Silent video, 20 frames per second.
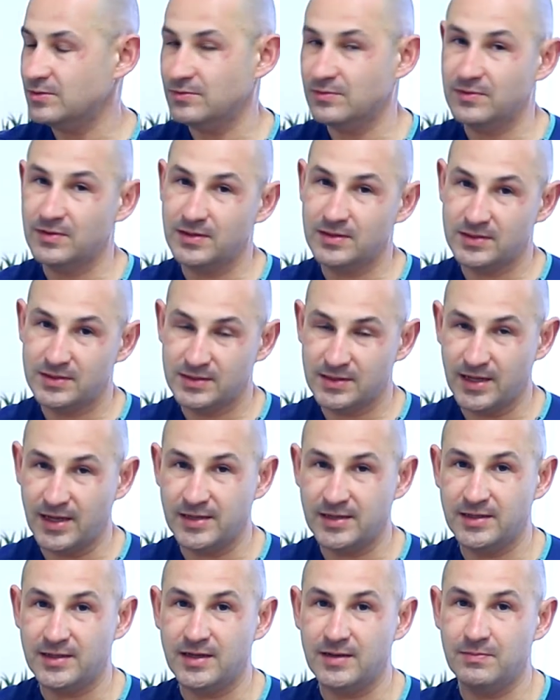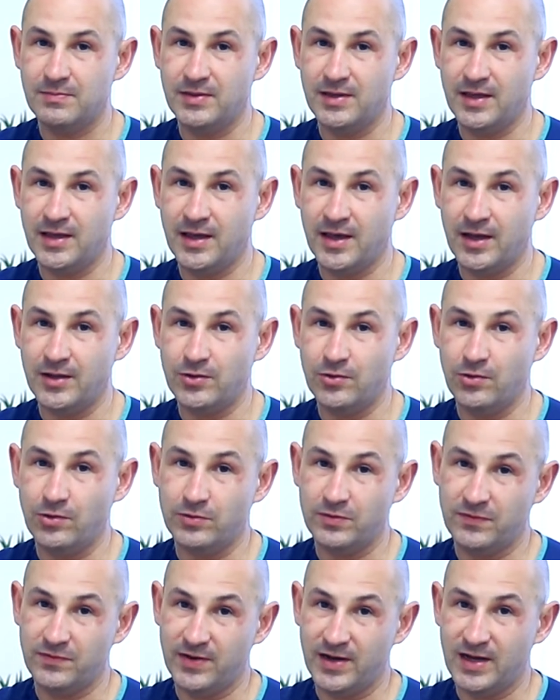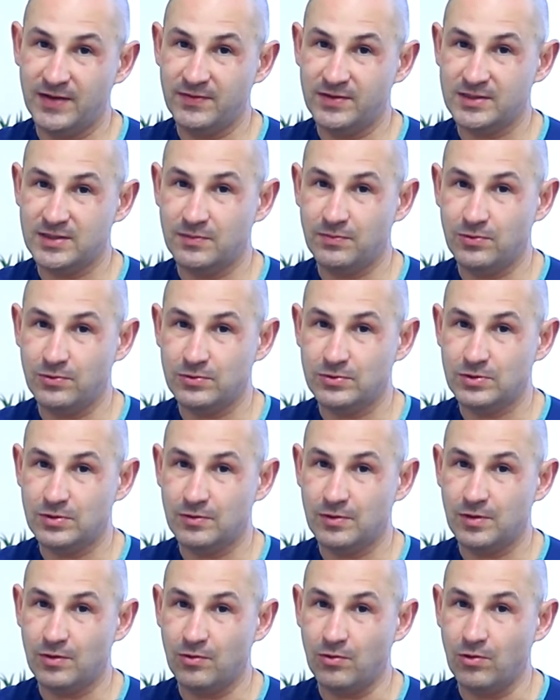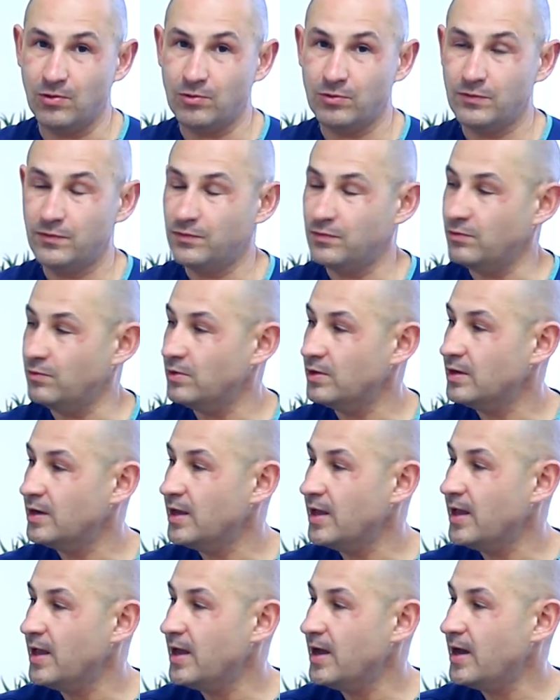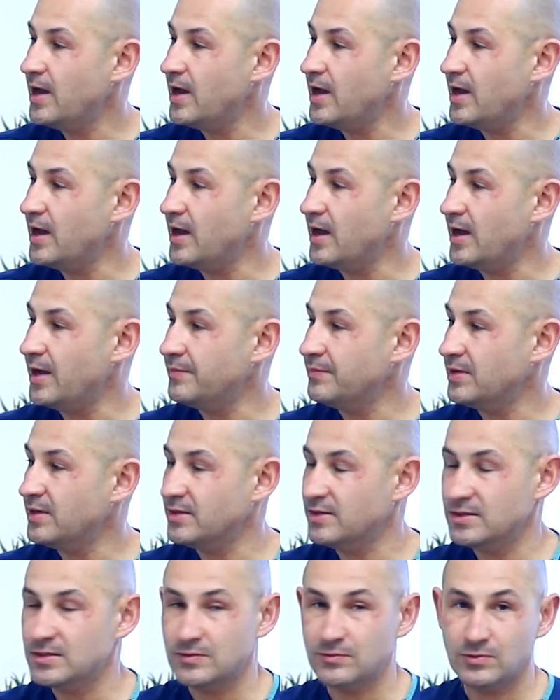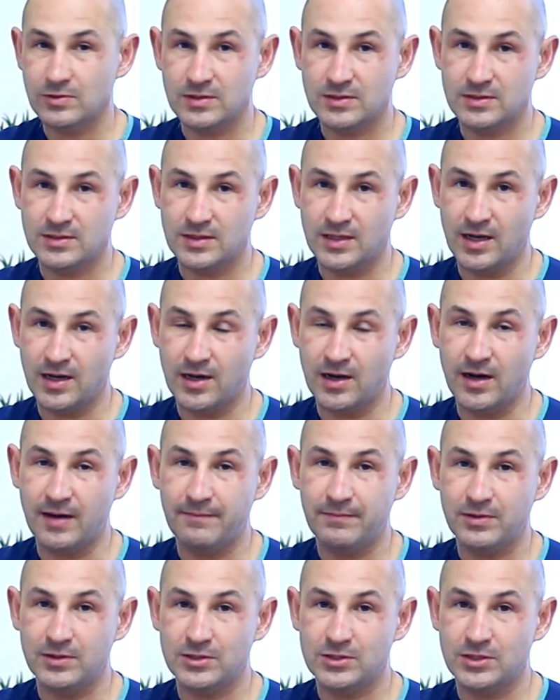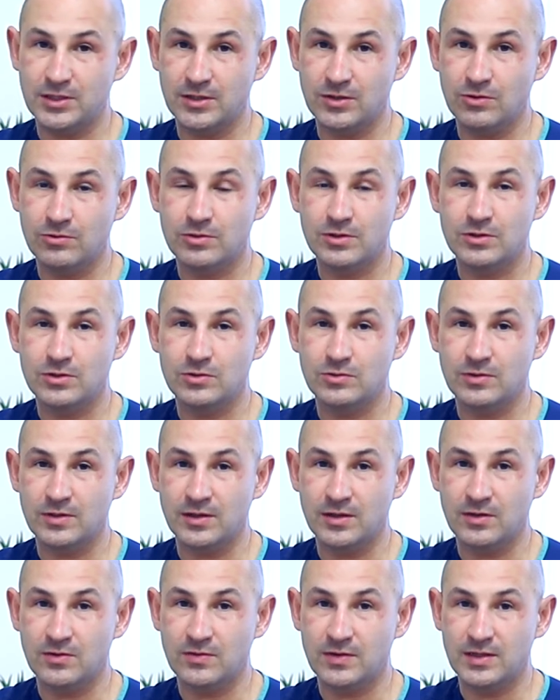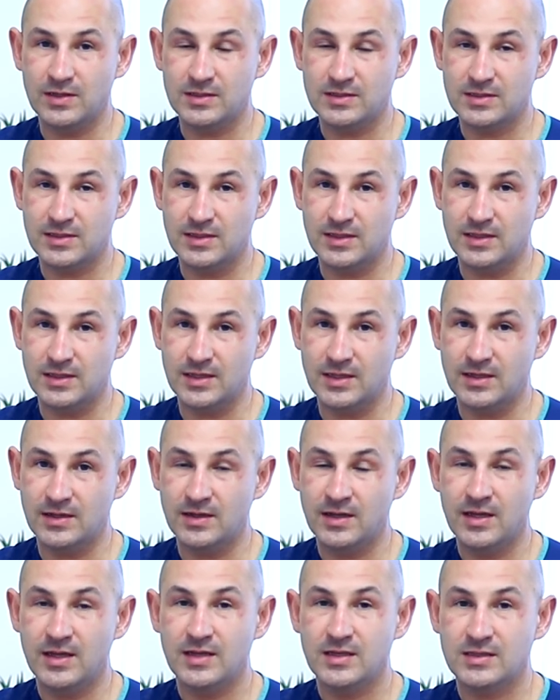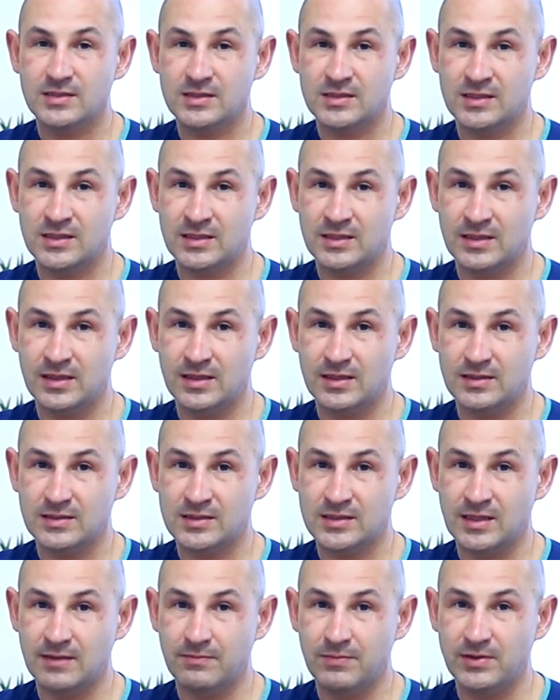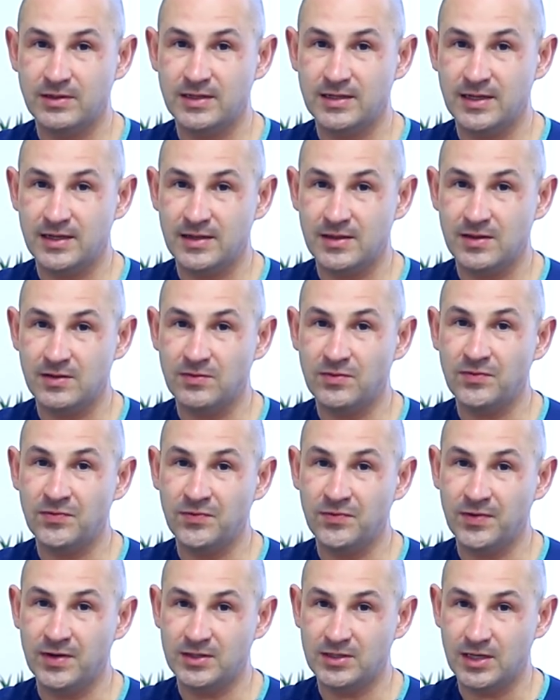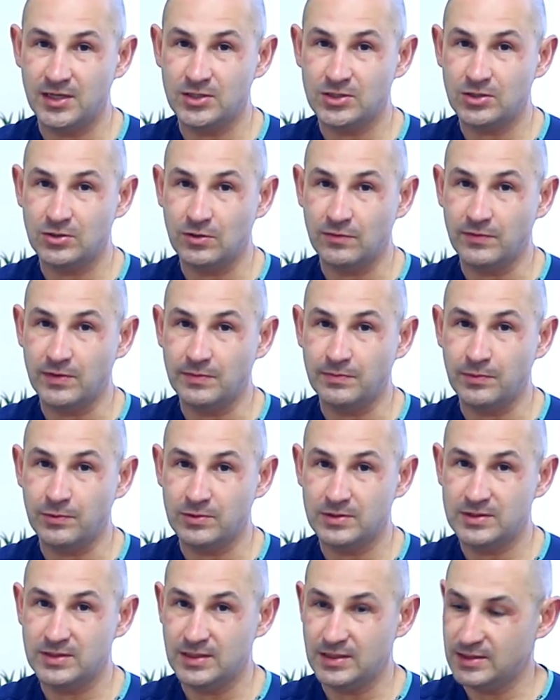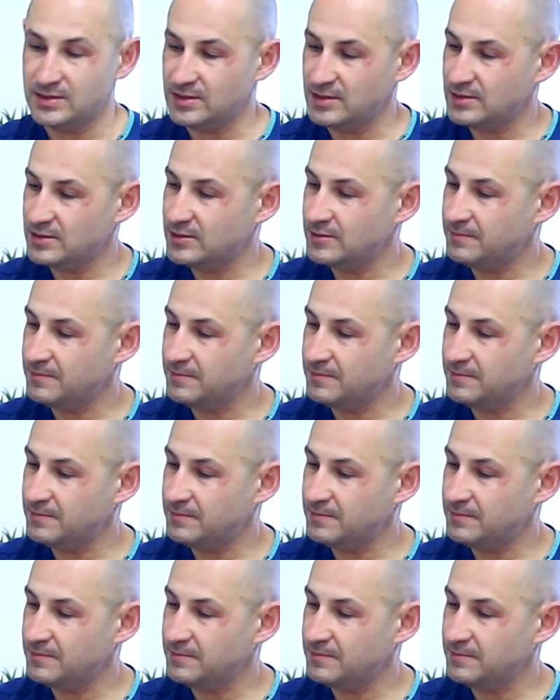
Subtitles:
So this ended up being a Noland 5 as opposed to the Noland 4. And this was accomplished in order to increase the stability and the retention of the prosthesis.